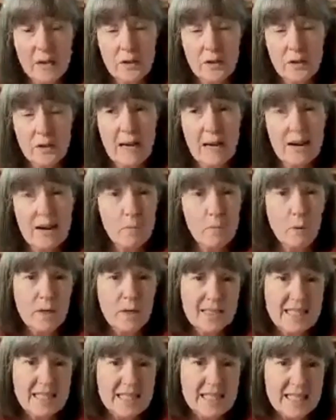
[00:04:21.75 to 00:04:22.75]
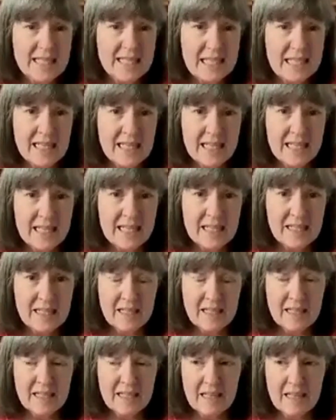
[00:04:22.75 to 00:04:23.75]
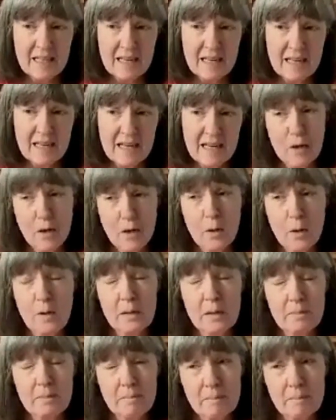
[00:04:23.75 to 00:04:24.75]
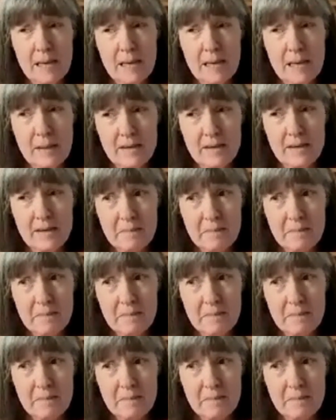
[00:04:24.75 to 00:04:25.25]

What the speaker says: You can have more distinct, or maybe